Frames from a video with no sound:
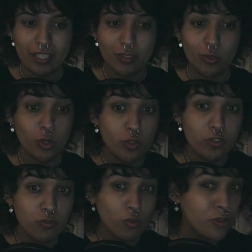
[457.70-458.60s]
its
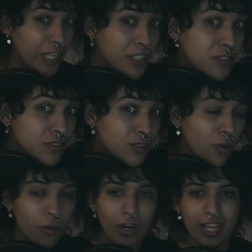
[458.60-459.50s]
usefulness
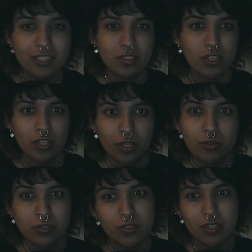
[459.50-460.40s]
or its
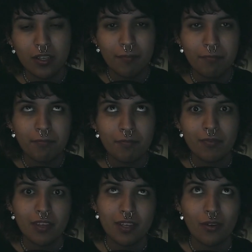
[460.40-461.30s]
use,
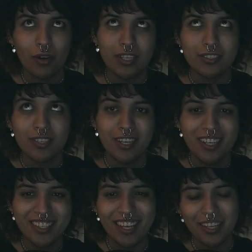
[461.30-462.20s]
or it's
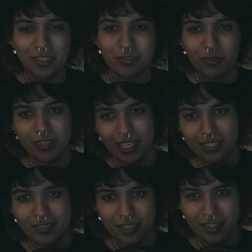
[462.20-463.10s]
not
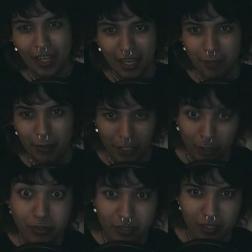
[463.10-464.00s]
usefulness because it could be
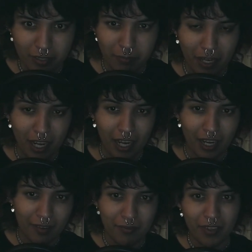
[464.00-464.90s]
useless but
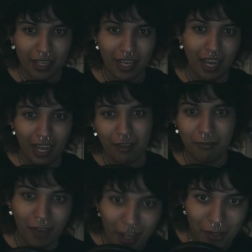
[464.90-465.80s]
high, like a high
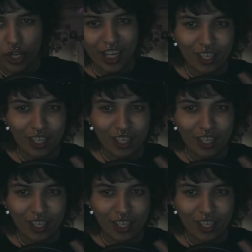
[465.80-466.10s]
value,